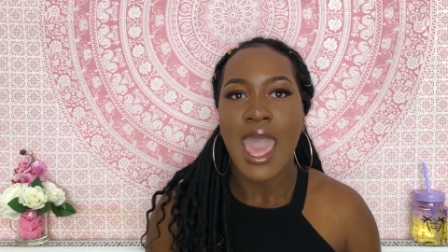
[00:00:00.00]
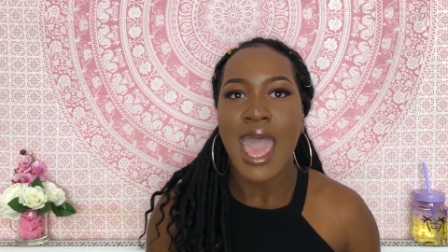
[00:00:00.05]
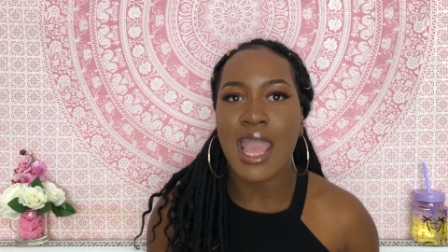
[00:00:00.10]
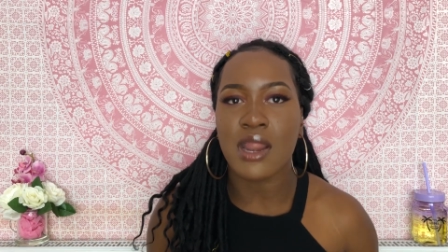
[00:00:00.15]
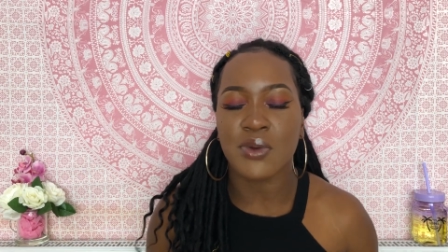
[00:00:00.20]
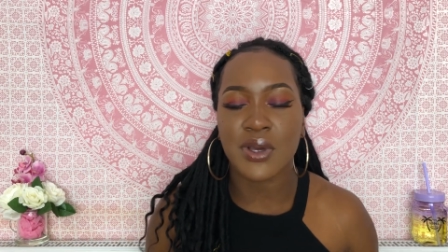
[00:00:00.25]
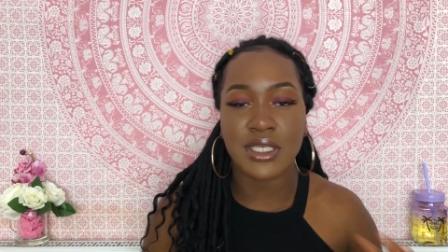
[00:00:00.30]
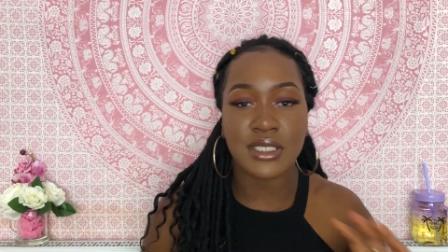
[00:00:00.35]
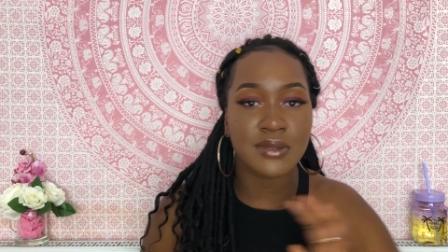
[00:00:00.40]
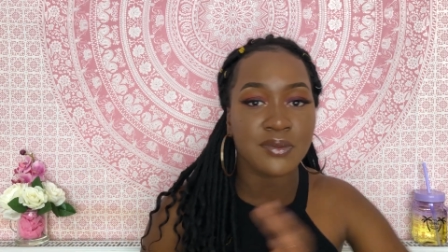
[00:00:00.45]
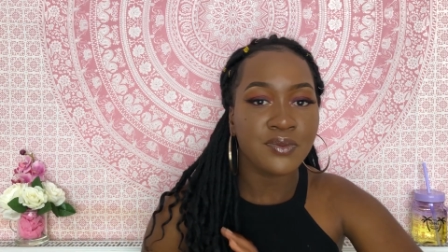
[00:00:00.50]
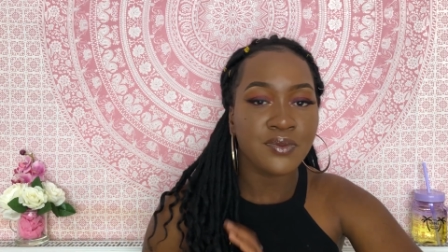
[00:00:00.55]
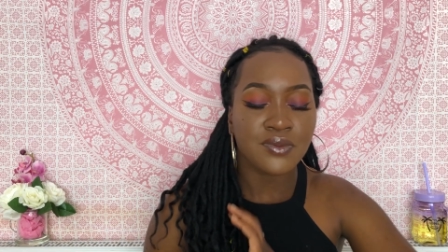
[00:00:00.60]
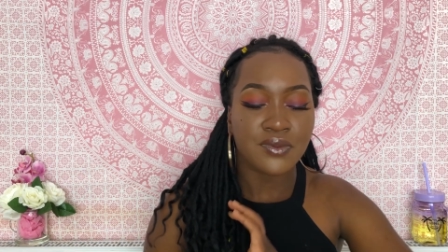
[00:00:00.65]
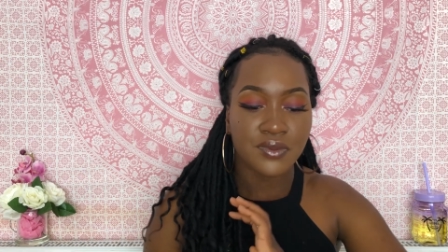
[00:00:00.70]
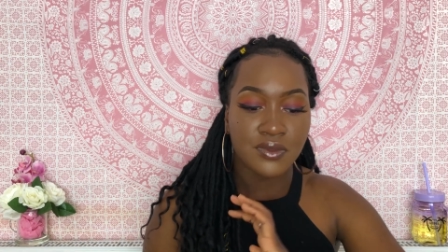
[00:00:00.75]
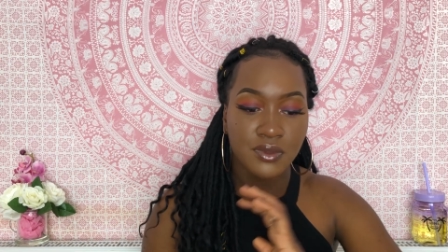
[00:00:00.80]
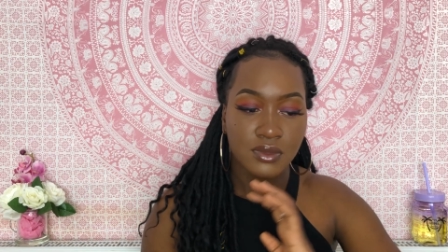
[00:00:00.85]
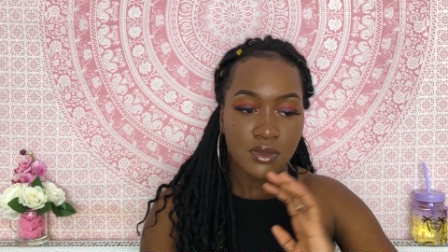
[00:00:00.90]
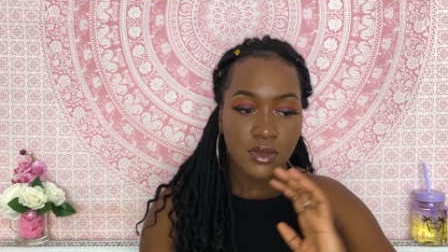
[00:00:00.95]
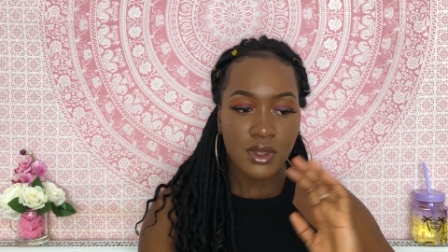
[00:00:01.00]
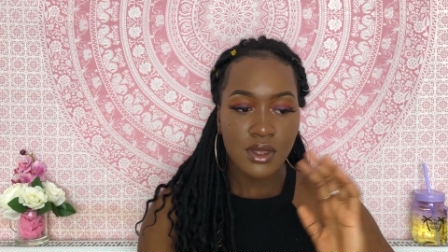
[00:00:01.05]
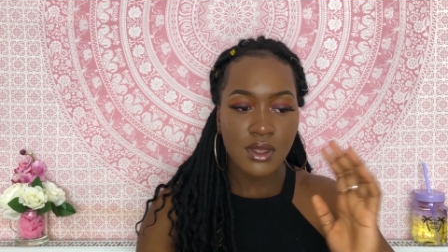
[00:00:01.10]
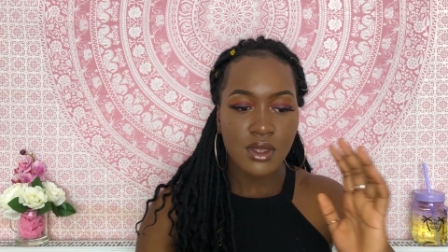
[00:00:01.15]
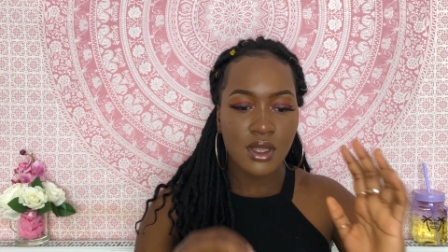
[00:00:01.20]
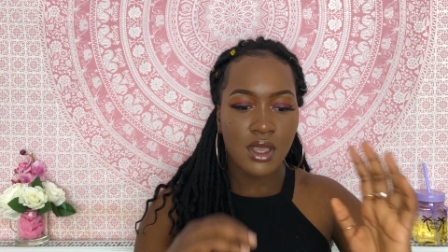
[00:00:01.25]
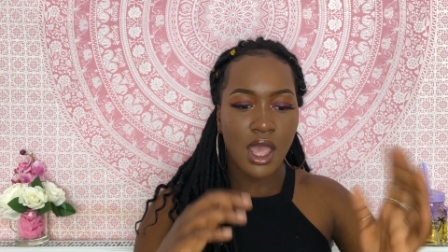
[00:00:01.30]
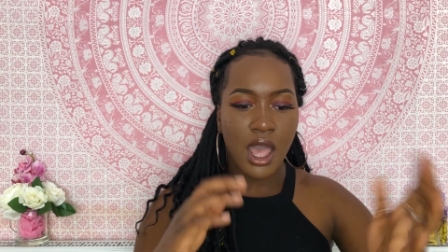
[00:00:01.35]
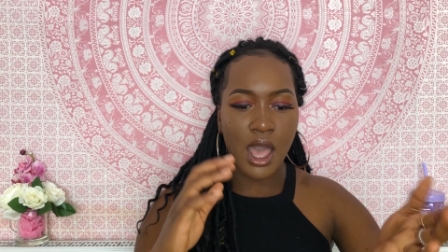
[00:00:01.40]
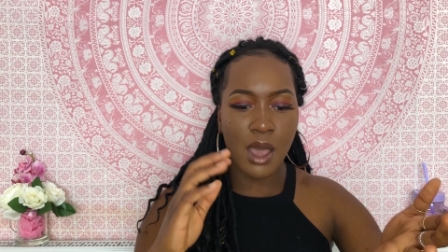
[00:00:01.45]
Anyways,
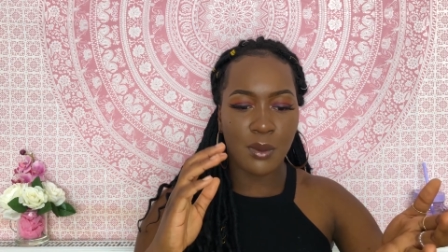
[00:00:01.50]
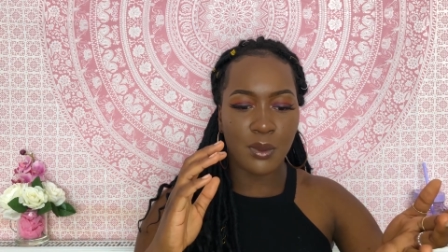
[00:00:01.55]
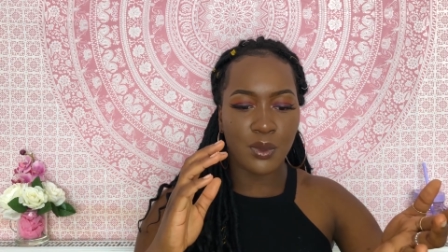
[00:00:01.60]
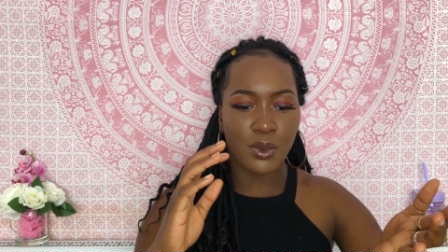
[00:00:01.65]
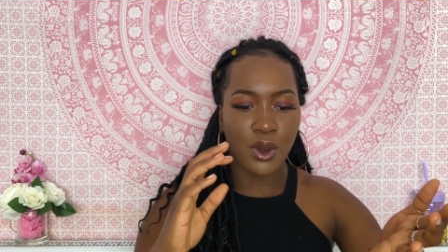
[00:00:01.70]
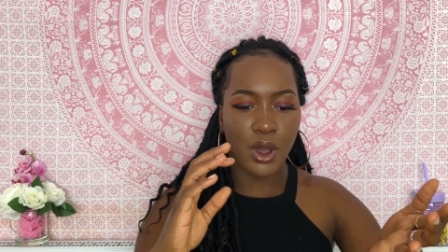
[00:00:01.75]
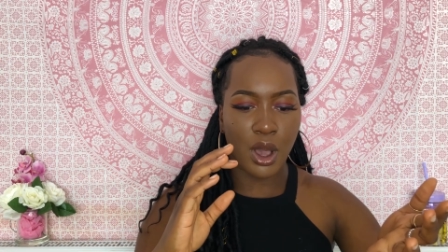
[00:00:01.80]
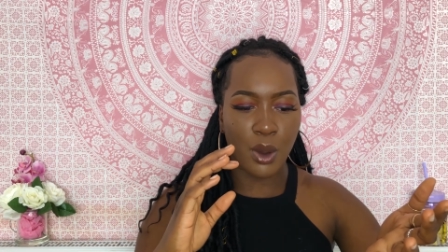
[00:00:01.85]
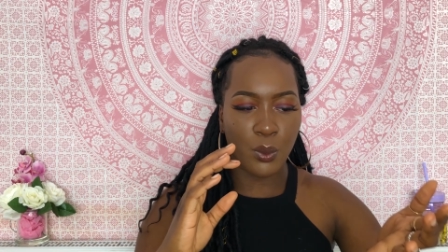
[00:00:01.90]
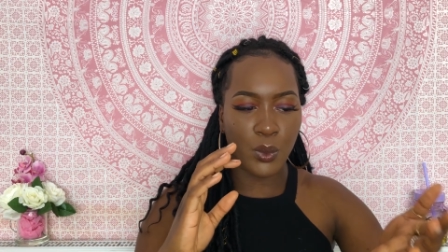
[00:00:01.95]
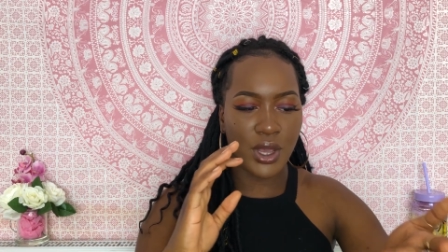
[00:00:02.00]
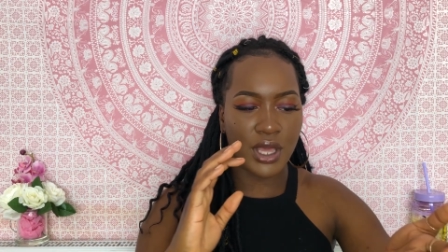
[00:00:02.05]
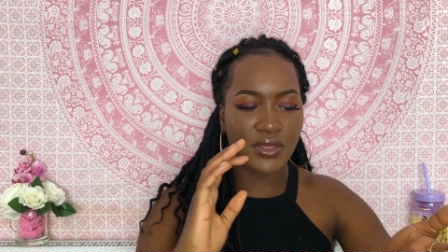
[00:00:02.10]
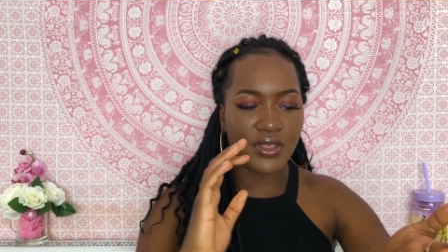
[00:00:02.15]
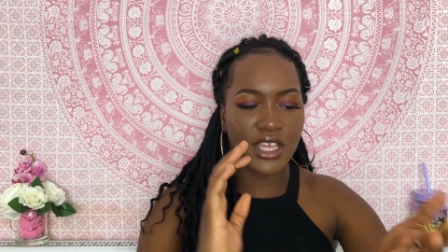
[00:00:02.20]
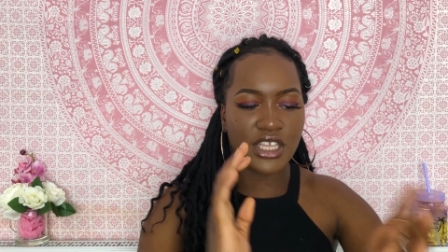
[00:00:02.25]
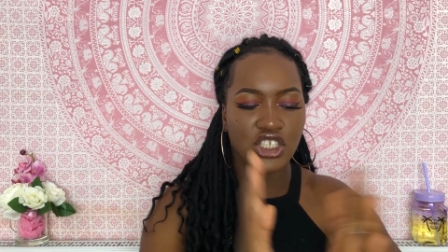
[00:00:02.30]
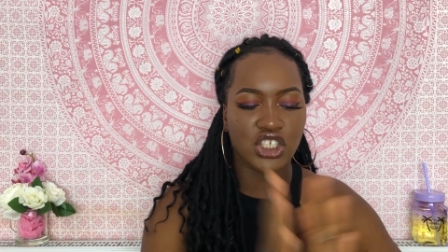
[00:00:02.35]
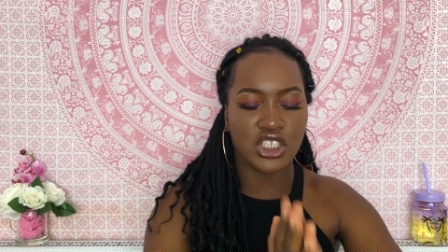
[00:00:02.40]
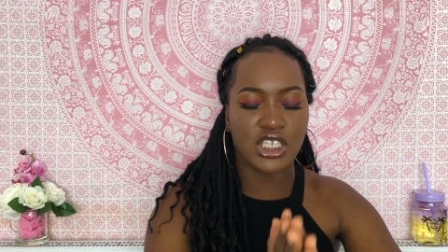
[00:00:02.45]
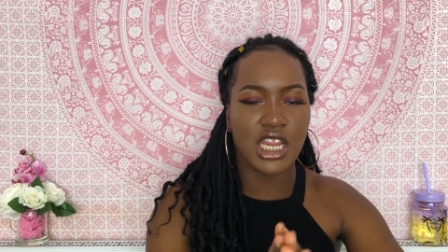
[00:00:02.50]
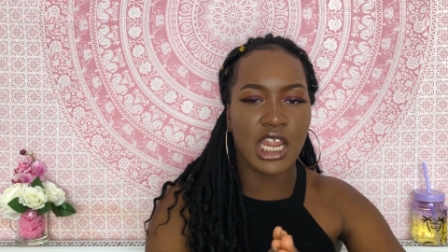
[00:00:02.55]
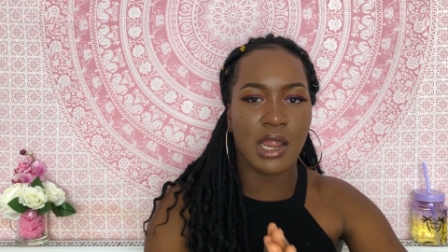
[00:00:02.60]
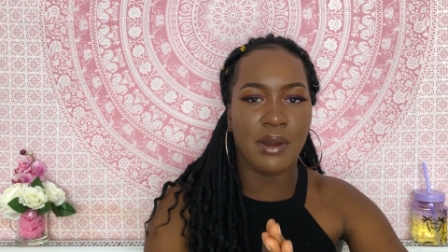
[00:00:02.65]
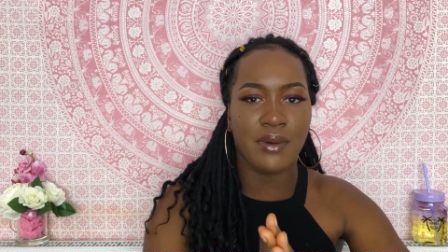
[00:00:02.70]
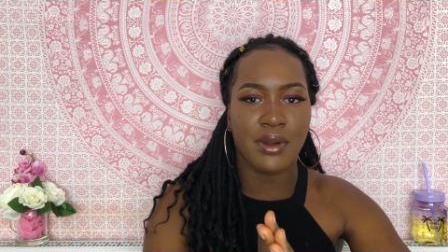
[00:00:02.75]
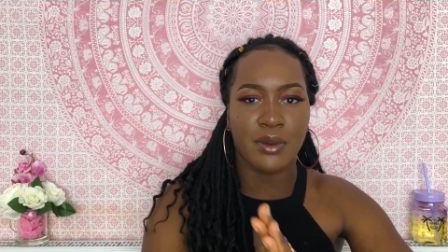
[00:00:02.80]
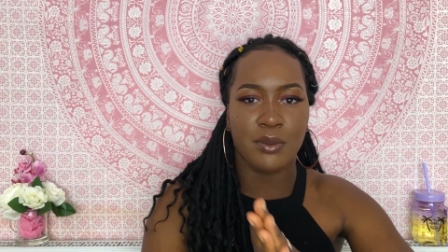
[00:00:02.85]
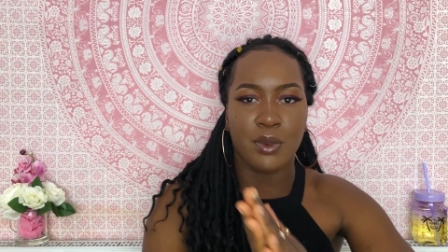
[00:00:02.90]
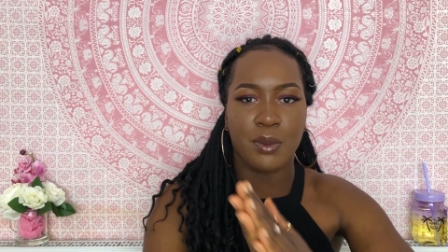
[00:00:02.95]
with engineering,